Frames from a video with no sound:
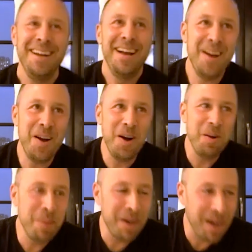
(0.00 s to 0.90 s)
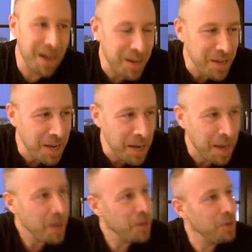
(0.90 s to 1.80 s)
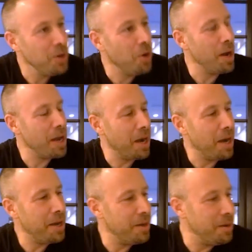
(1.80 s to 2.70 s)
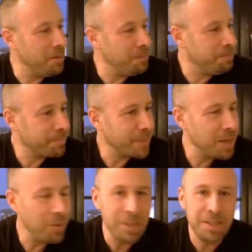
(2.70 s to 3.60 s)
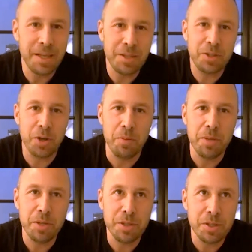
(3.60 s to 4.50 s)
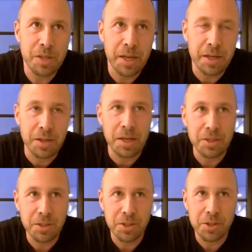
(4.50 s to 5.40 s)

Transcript: um, yeah. No, I, I um, what's that term? There's a psychological